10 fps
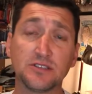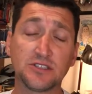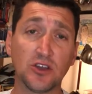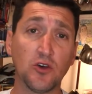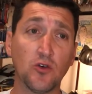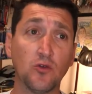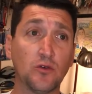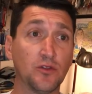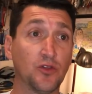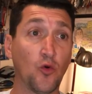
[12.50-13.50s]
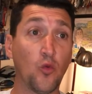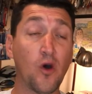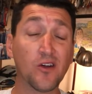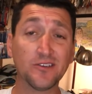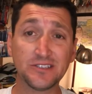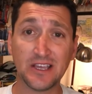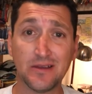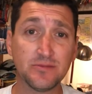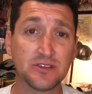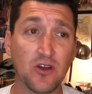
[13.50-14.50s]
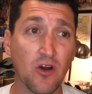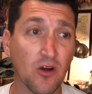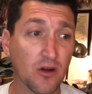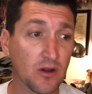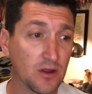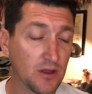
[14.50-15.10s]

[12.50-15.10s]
So the water temps are